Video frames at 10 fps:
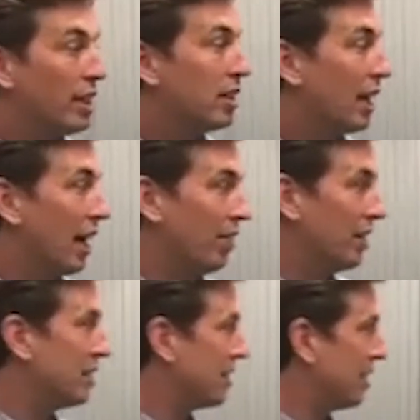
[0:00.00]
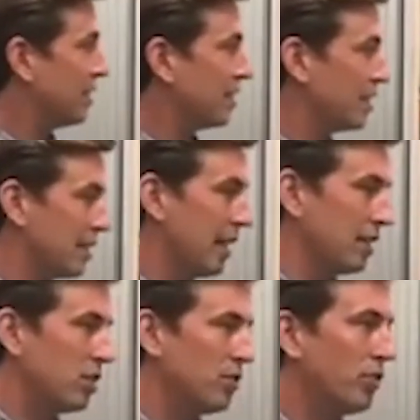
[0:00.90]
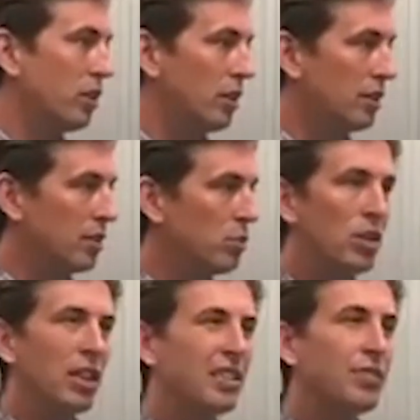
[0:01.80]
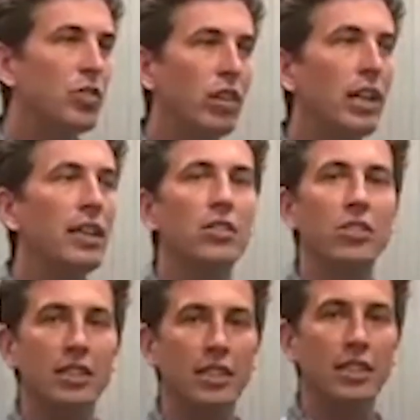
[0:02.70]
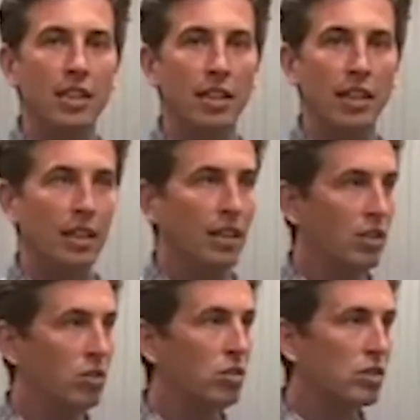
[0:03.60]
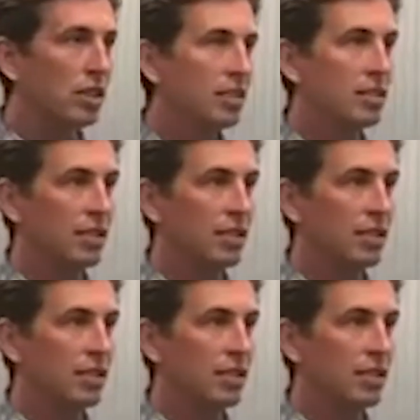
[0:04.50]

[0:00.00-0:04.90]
to have, and this is so it's one of these, if you're really interested in the neuroscience